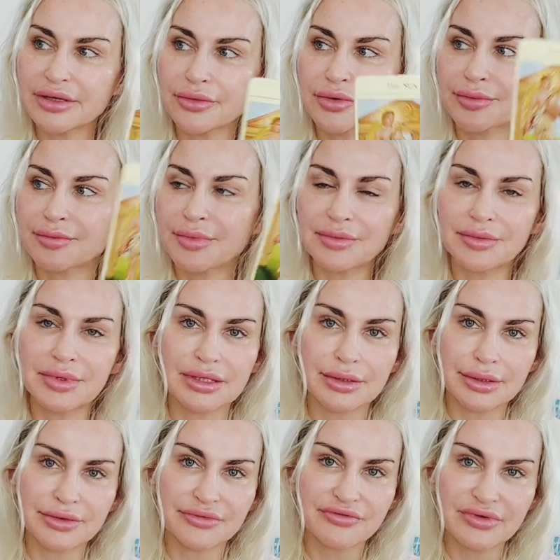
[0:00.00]
or maybe in
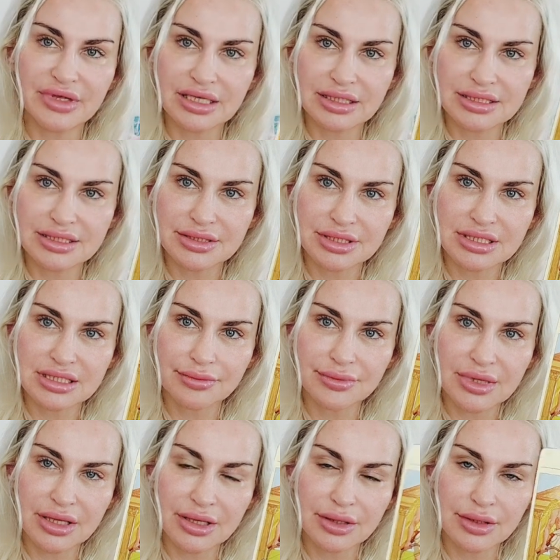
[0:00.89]
their Venus or something.